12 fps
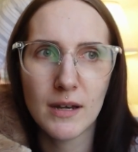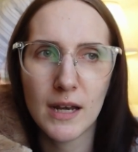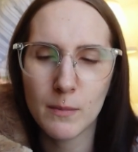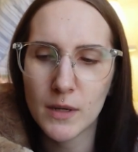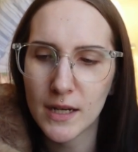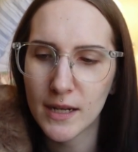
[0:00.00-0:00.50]
And
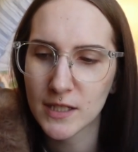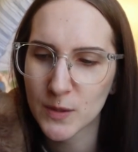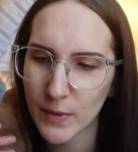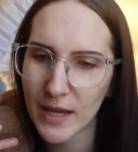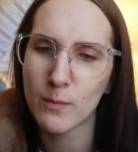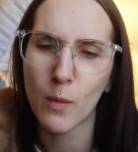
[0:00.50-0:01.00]
I'm gonna
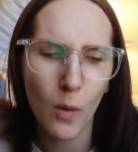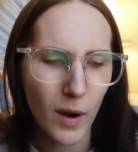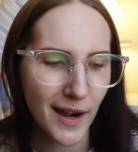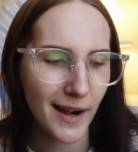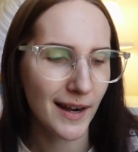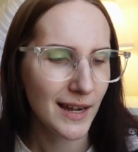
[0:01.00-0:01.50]
explain
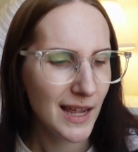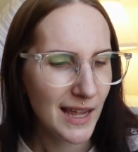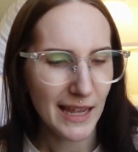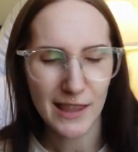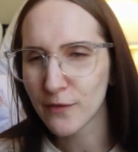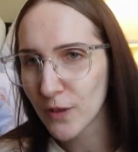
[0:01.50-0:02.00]
more
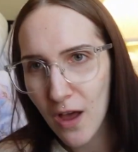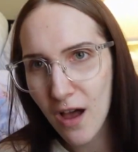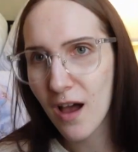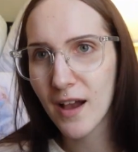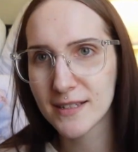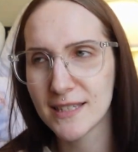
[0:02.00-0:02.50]
in the
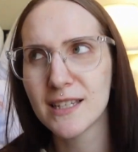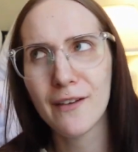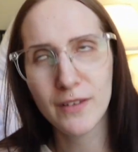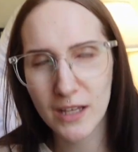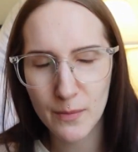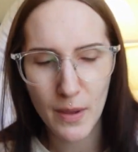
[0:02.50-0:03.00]
vlogs and
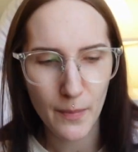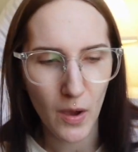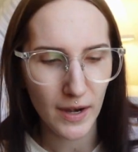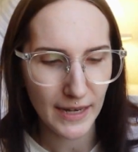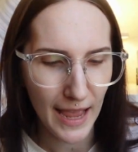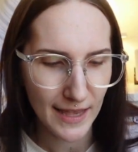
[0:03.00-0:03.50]
definitely on my
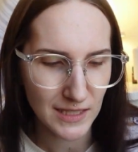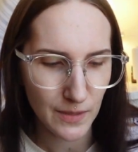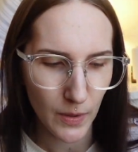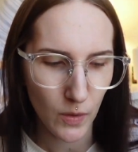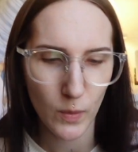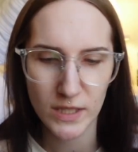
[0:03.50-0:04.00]
podcast
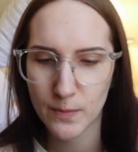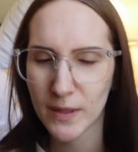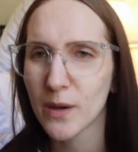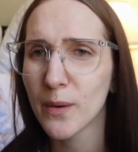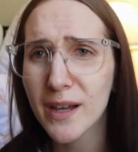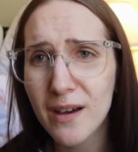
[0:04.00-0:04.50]
about what's been
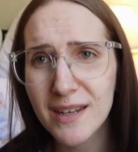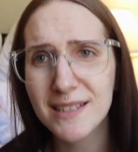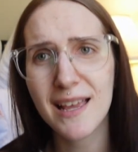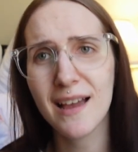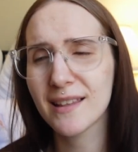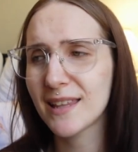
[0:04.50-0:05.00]
going on
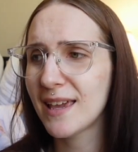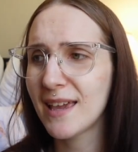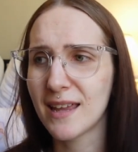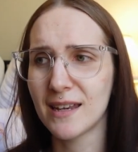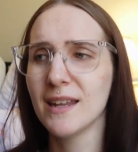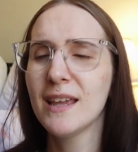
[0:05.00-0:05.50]
exactly
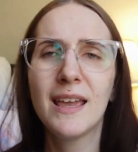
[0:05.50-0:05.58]
and